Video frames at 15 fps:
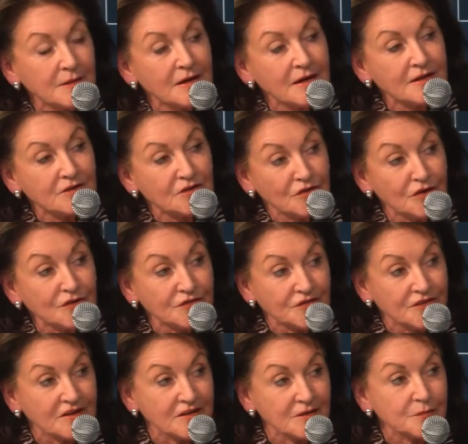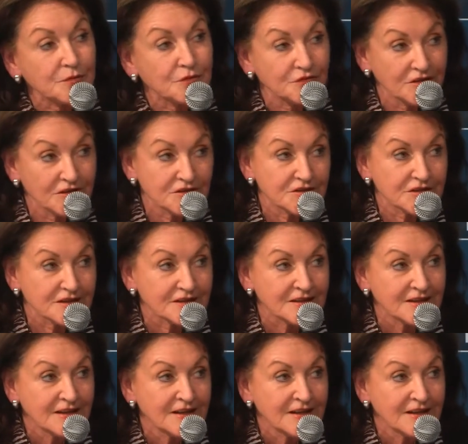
and costly procedure.